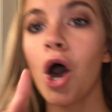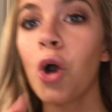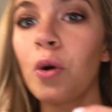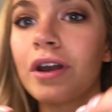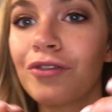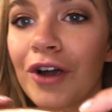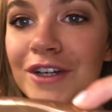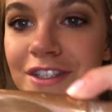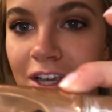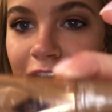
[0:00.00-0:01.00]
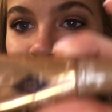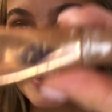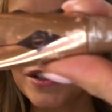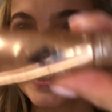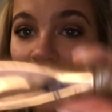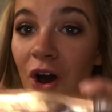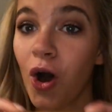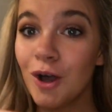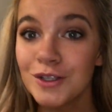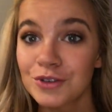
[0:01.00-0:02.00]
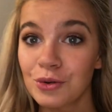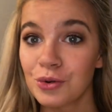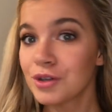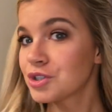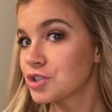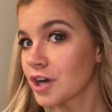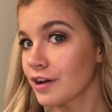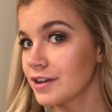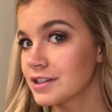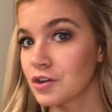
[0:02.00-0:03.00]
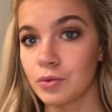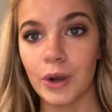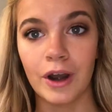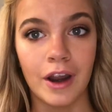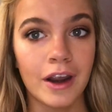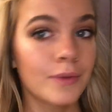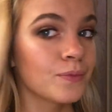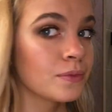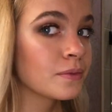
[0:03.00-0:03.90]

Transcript: Oh, and I forgot to say, this is also Charlotte Tilbury.